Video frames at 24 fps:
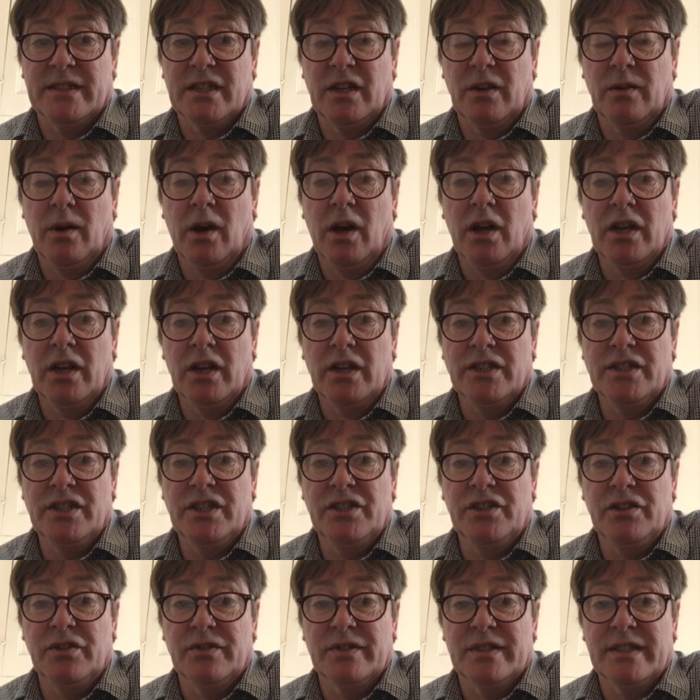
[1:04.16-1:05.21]
so I like to
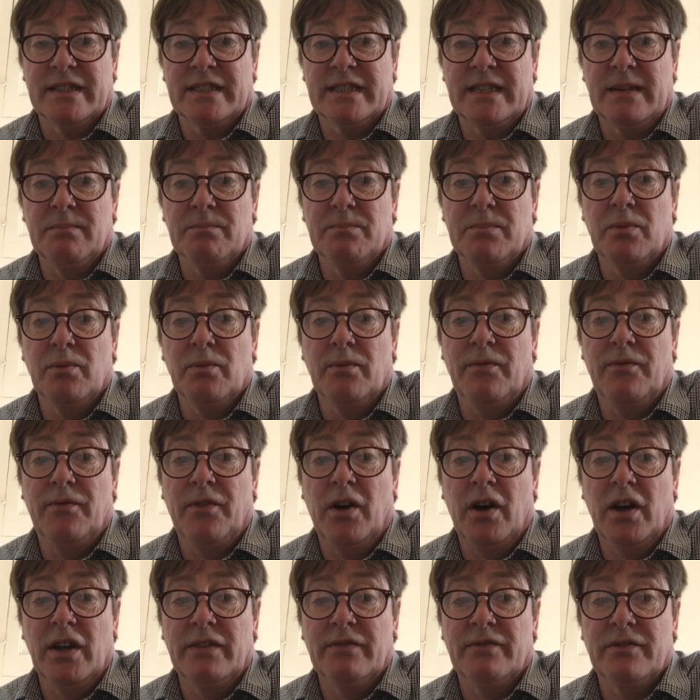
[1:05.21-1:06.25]
use a simple
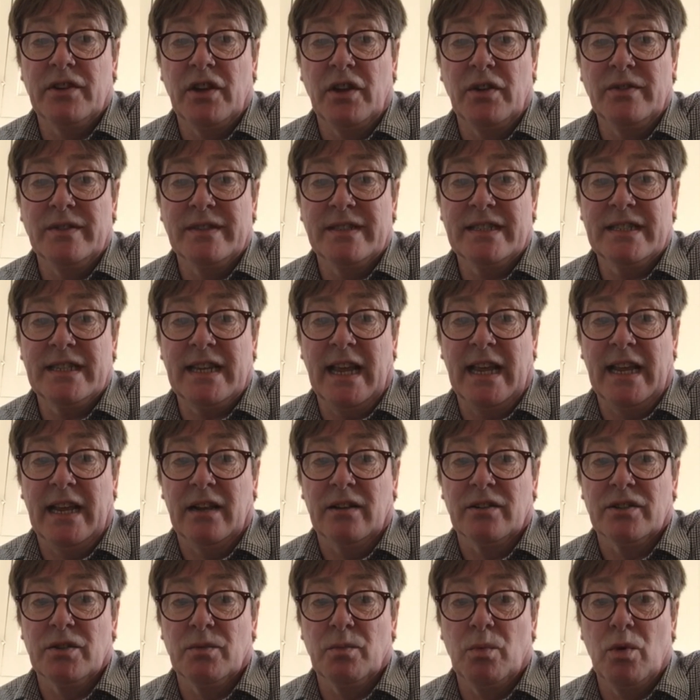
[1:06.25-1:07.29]
5-note
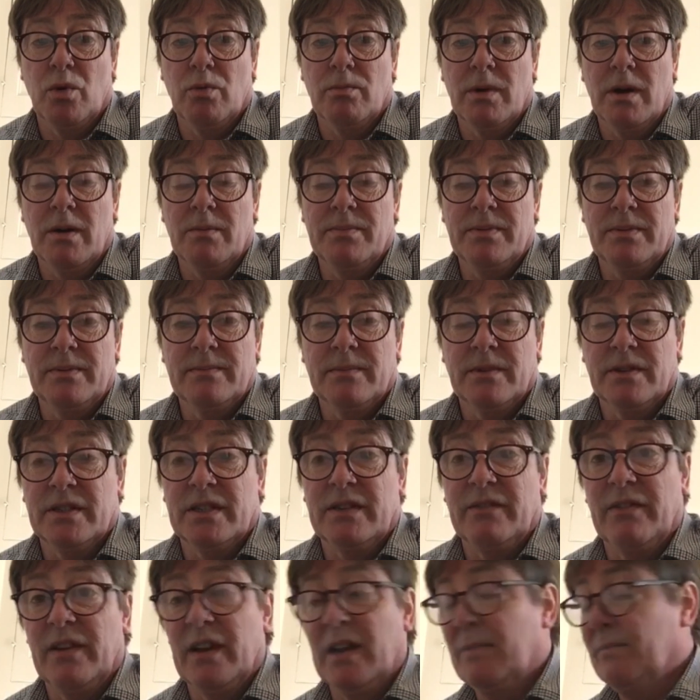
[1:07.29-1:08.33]
scale to warm up and
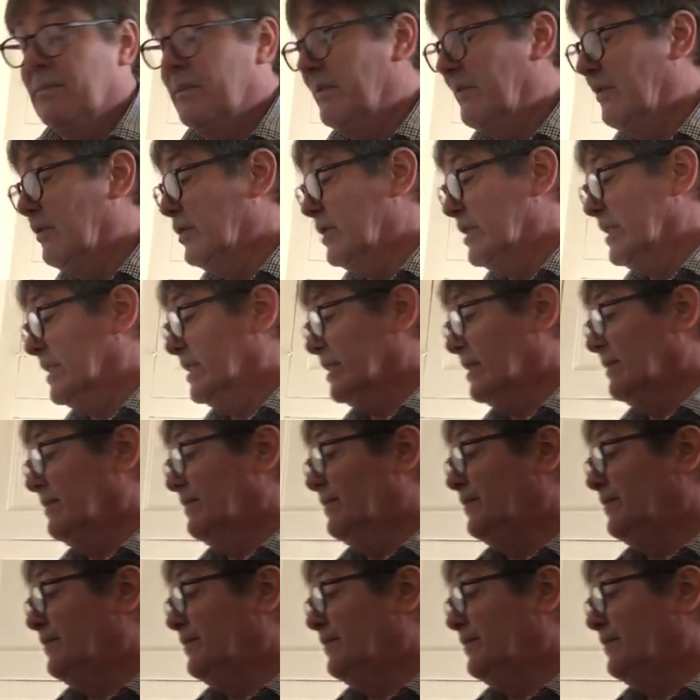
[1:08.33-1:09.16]
develop the voice.